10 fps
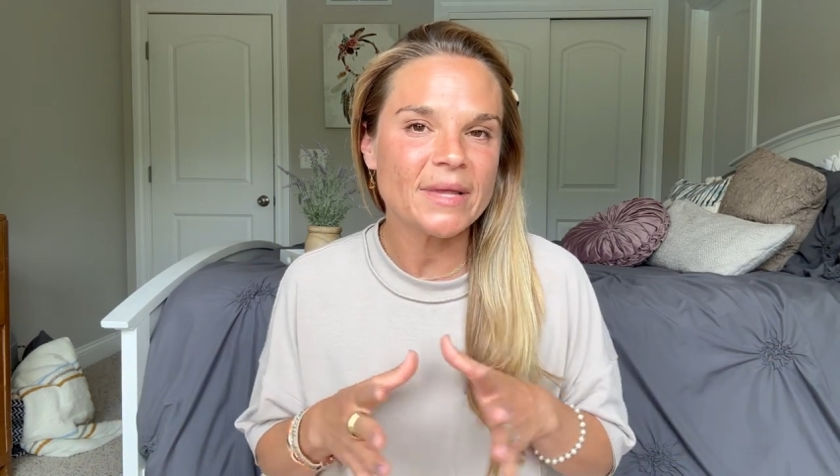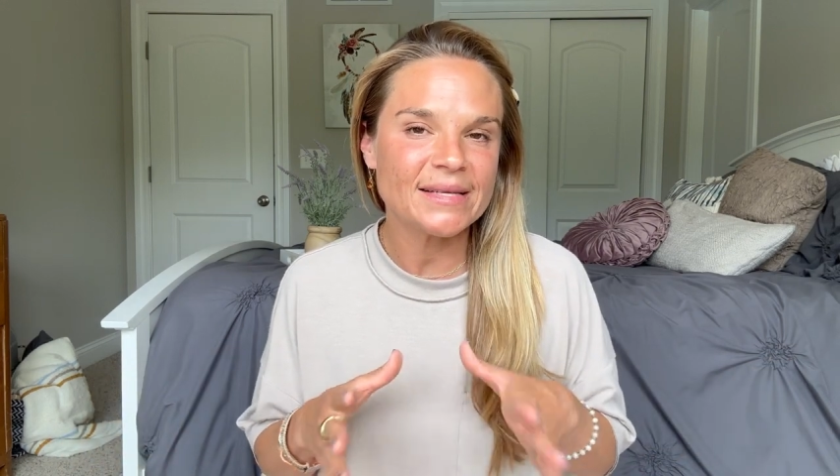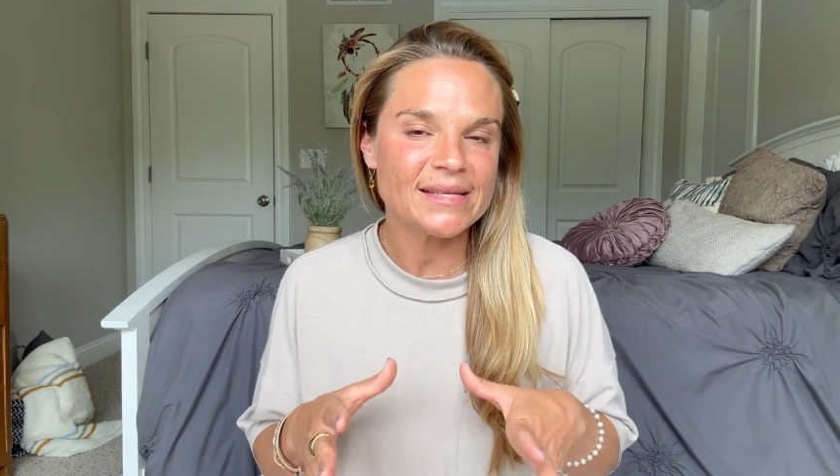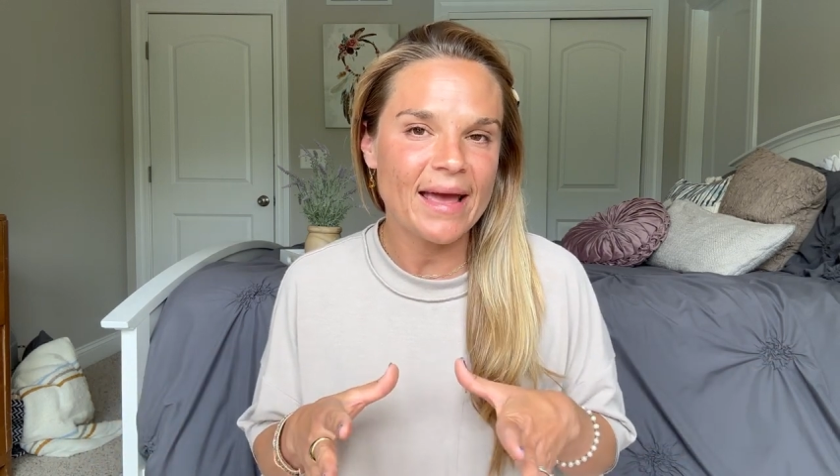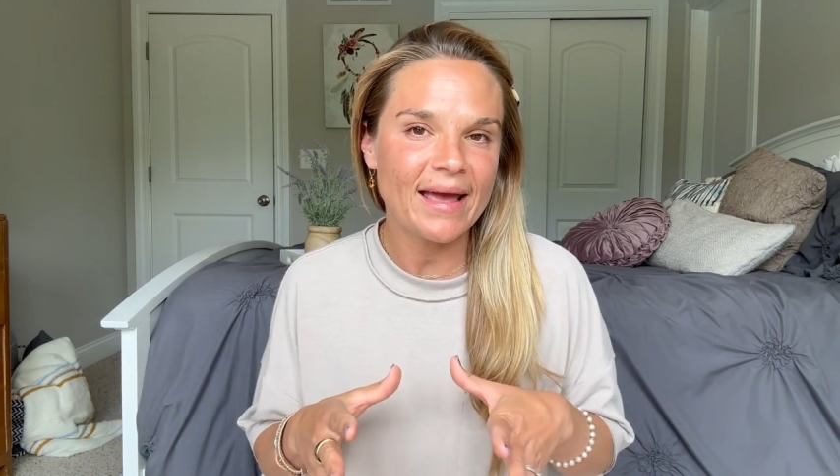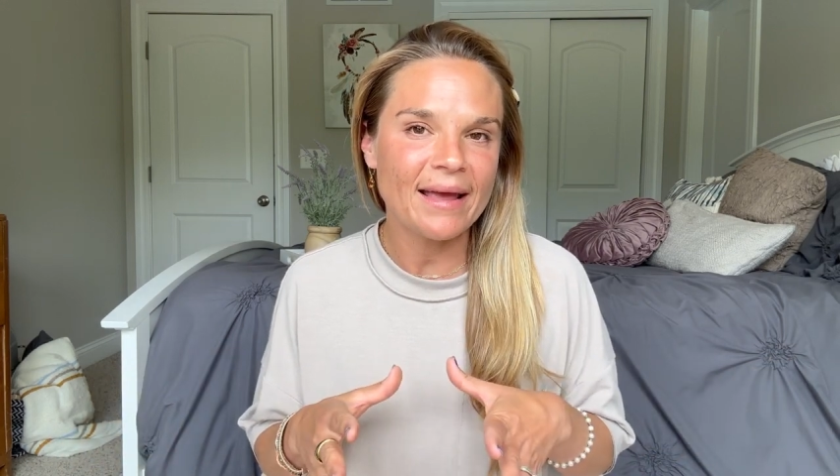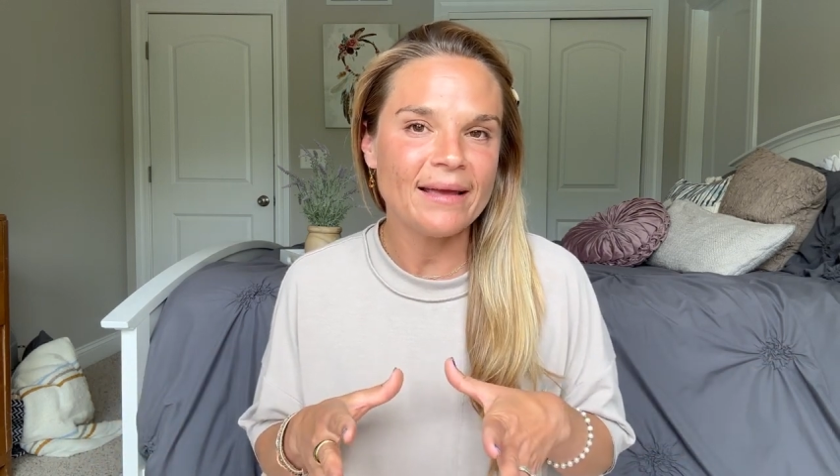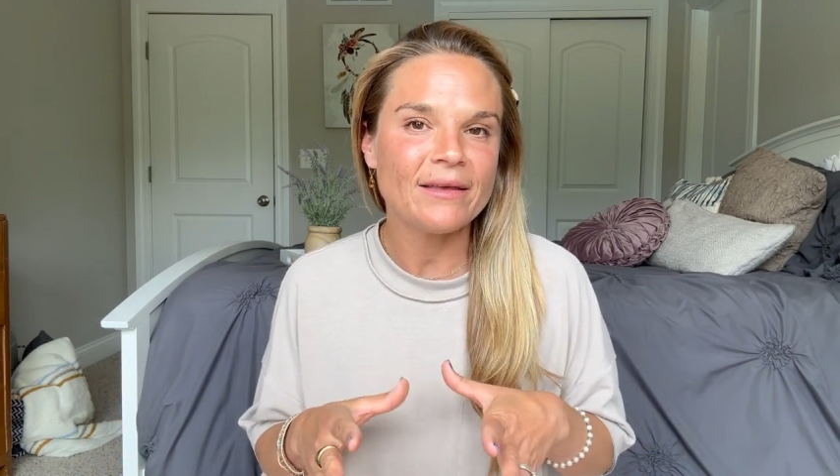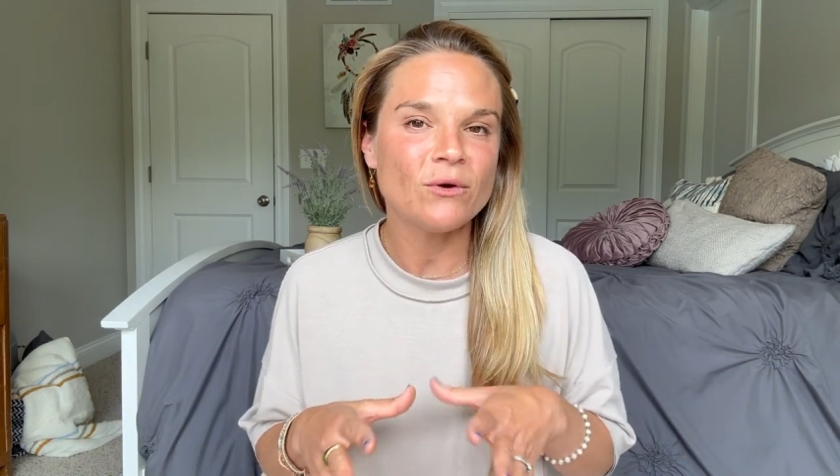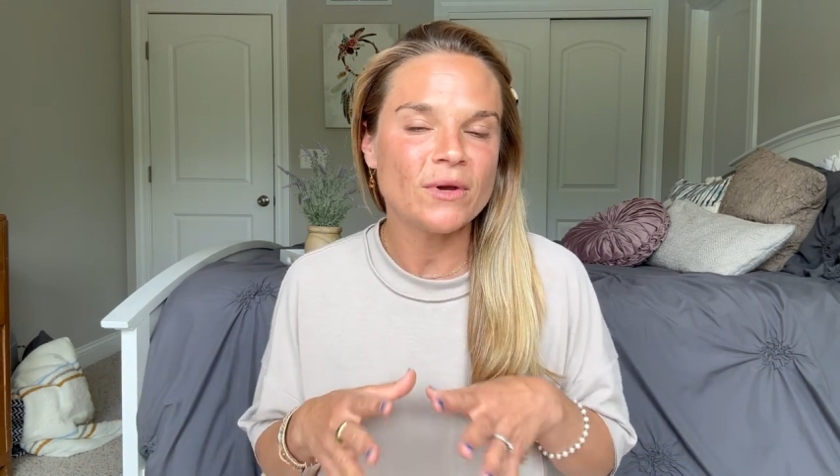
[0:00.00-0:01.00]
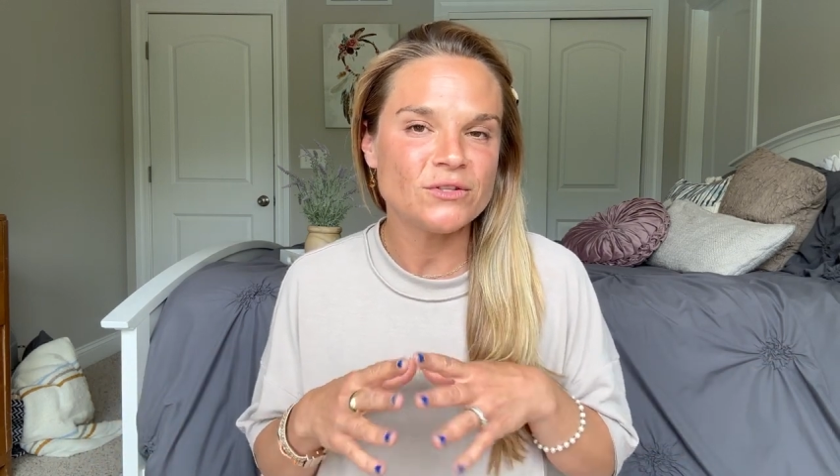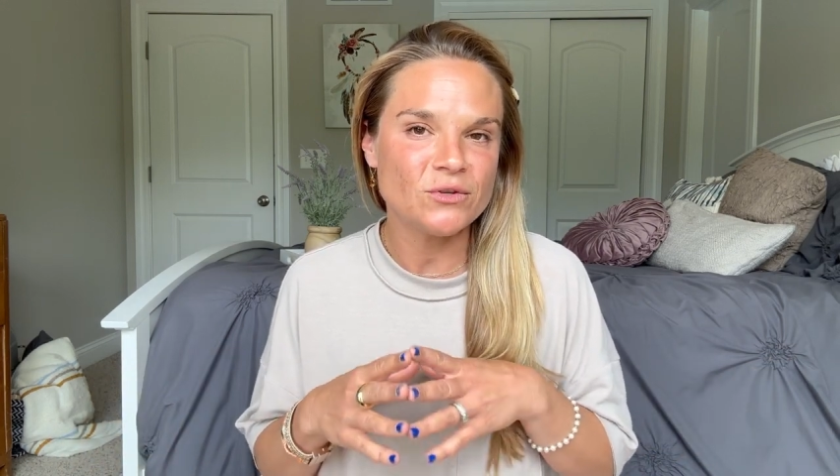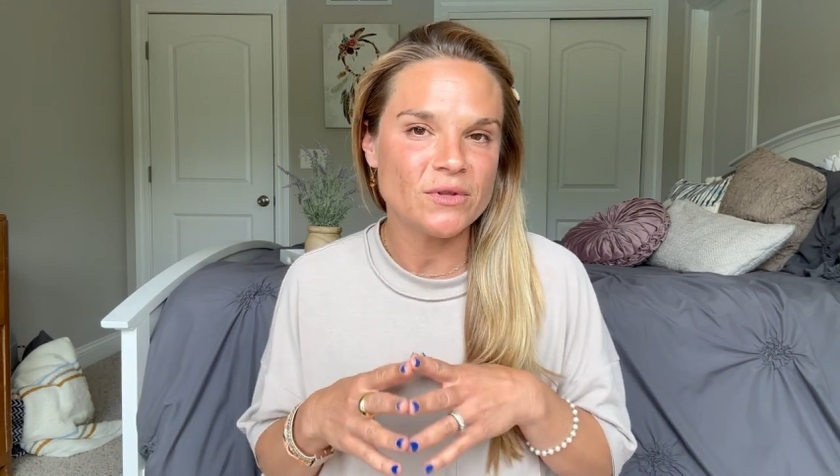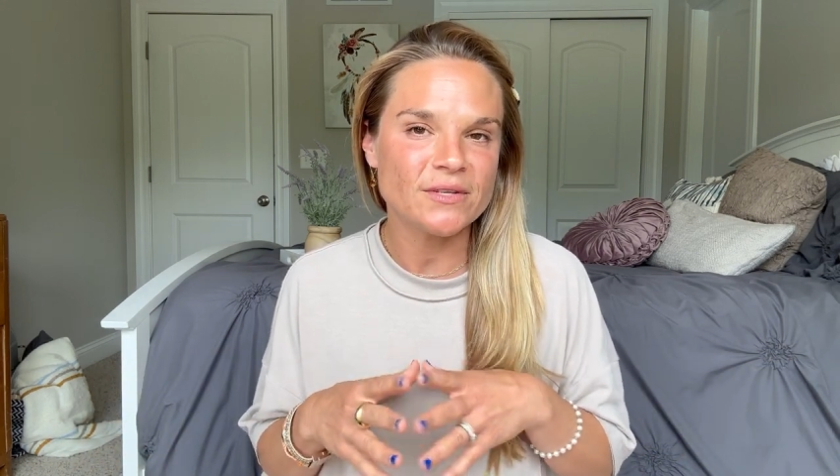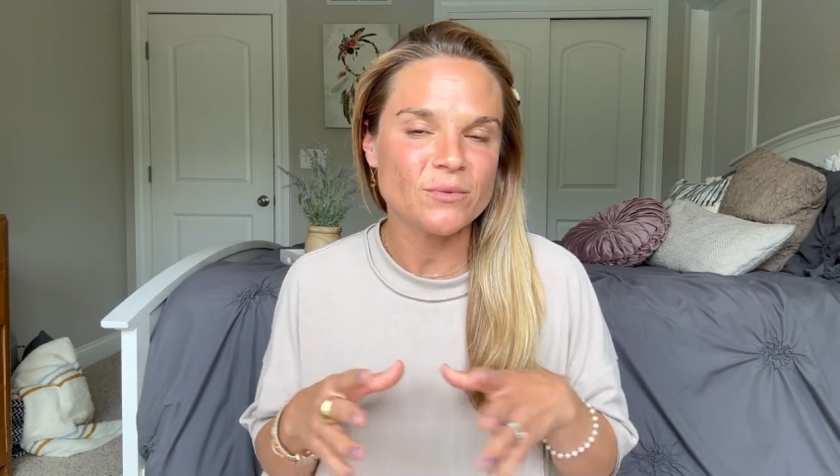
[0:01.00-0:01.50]
they say you can
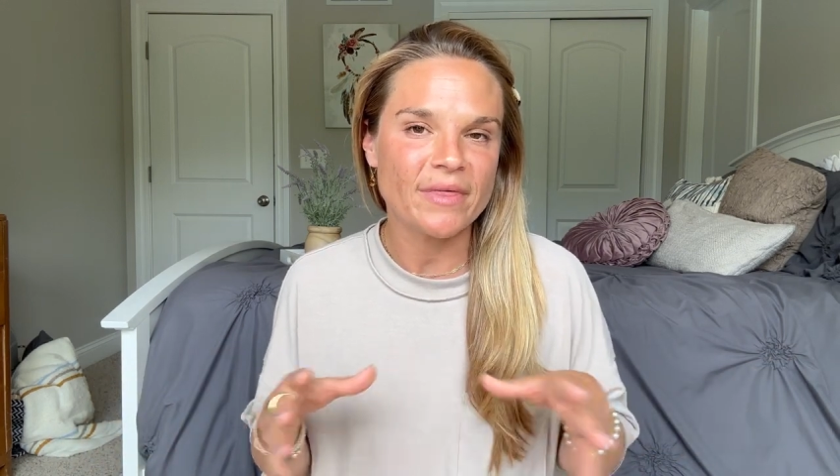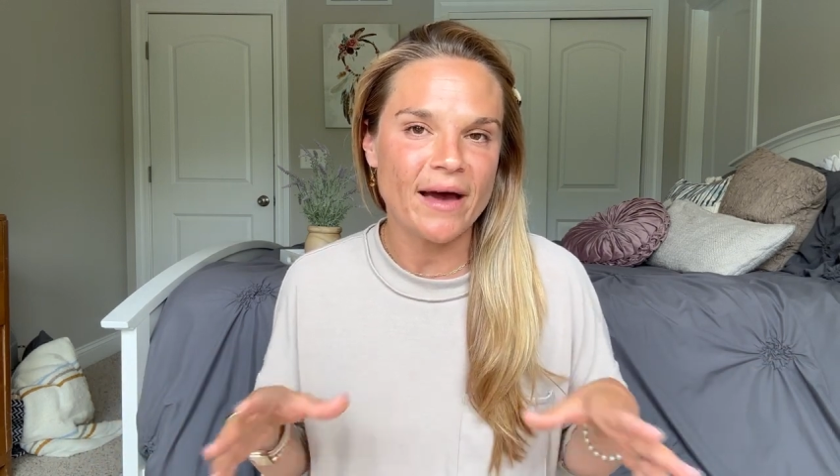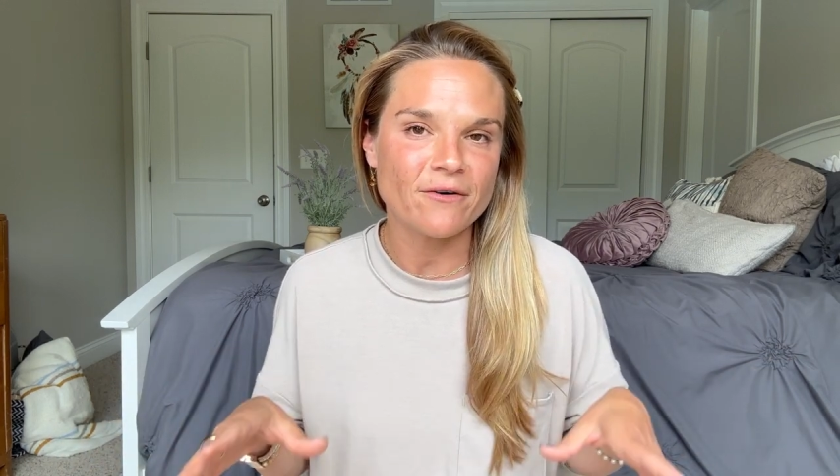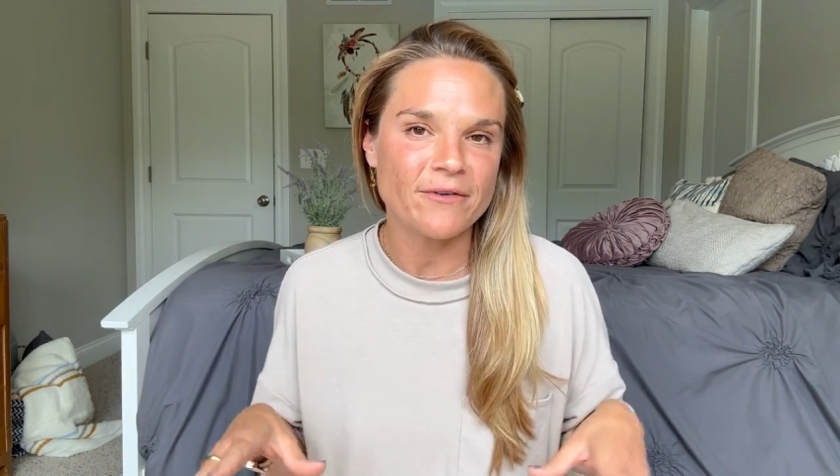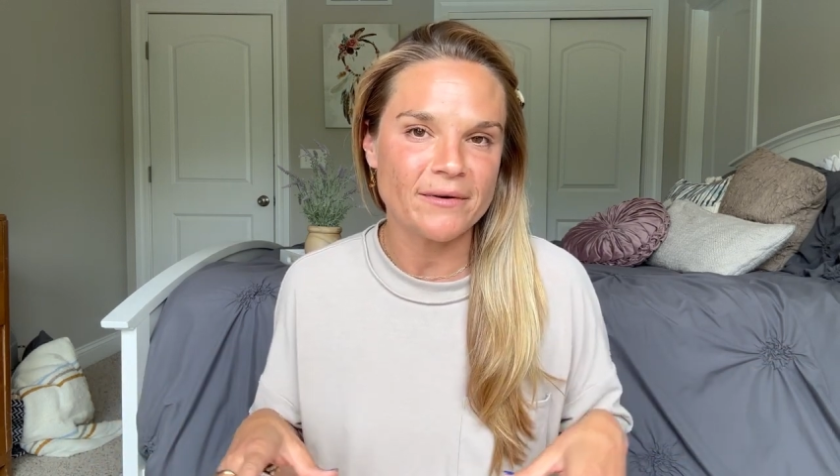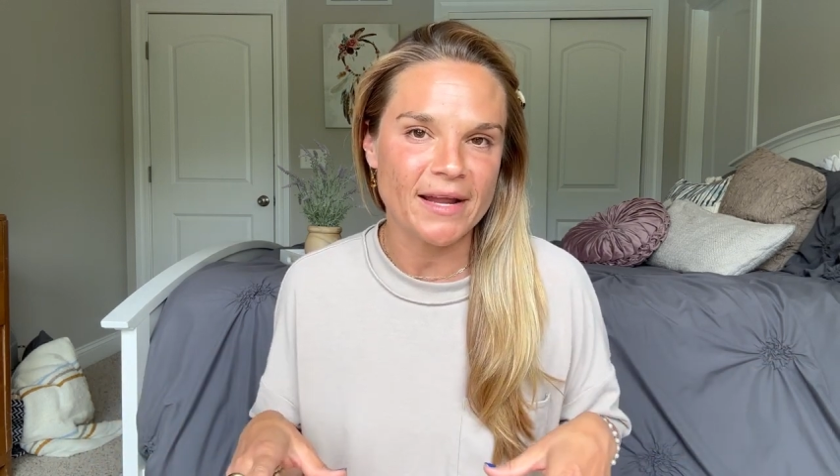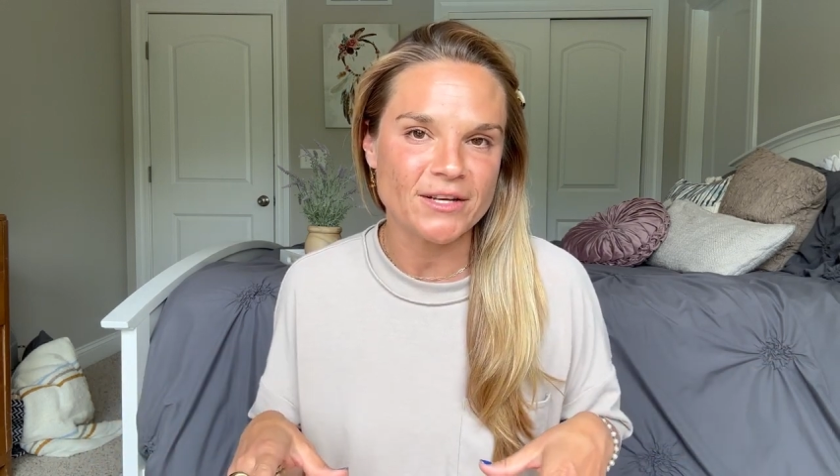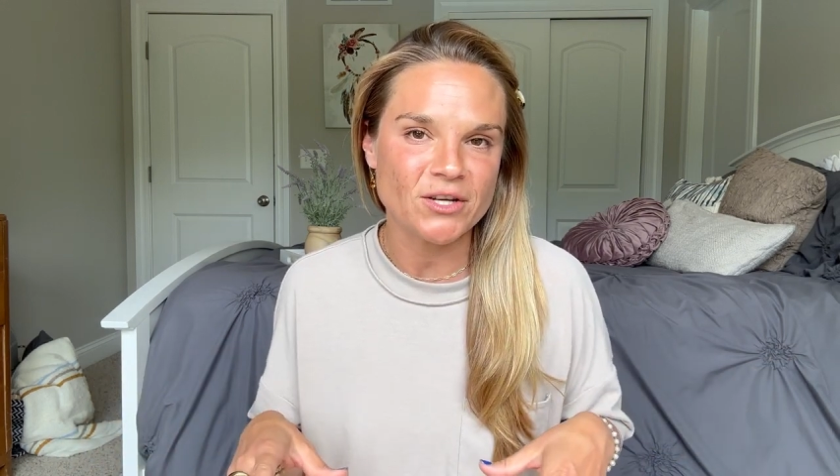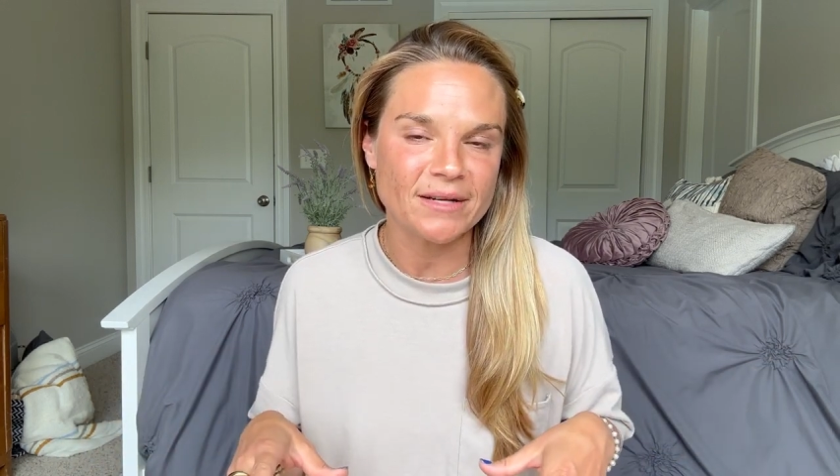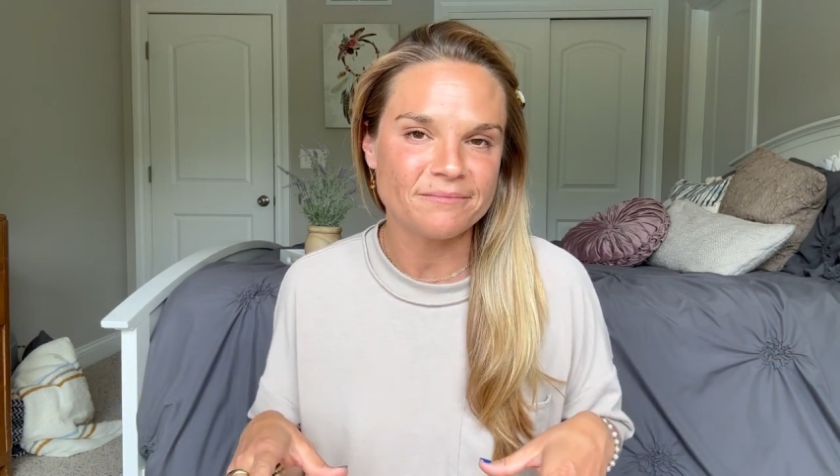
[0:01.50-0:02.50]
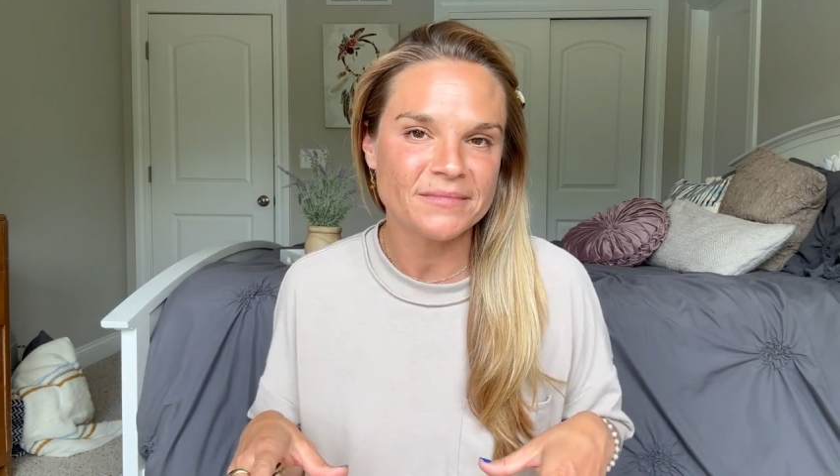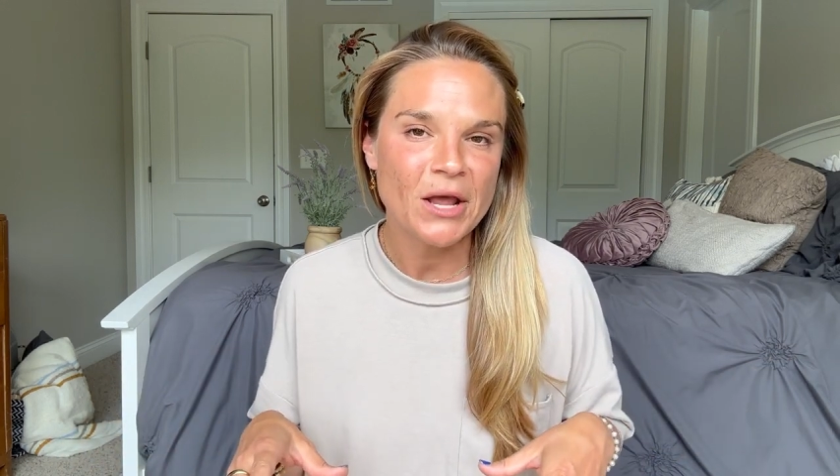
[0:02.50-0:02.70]
do this without foundation.